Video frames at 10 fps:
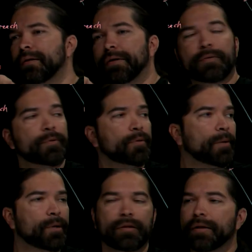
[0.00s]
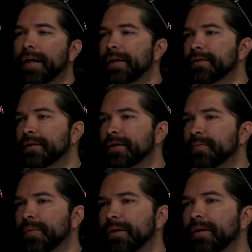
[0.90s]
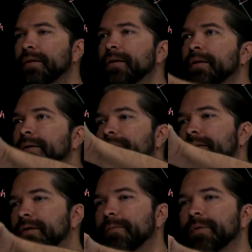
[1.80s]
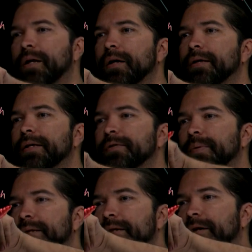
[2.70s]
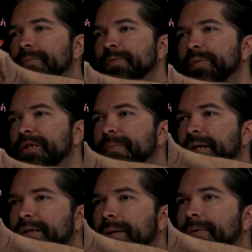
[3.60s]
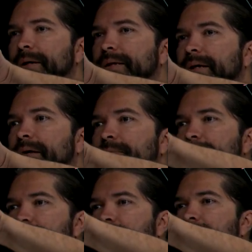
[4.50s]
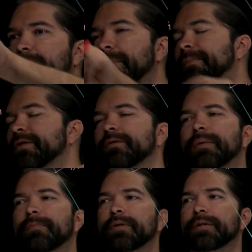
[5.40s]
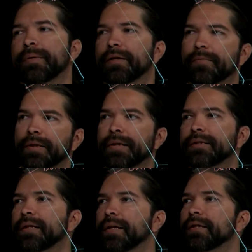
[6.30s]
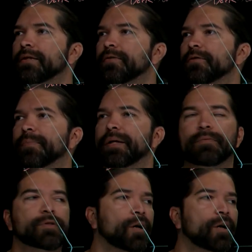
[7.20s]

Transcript: the other root I want to look at is this one. The alarm clock is within arm's reach because I put it there, which is causing my muscle memory to make it really easy to hit the snooze button, which